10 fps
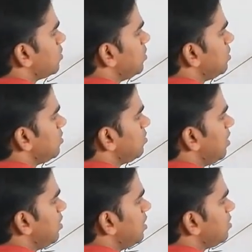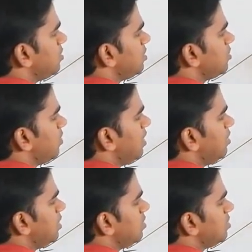so this is 1 unit, this is
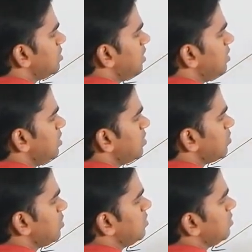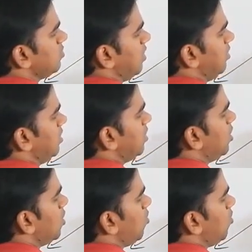1 unit, this is 1 unit, so this is 1 unit.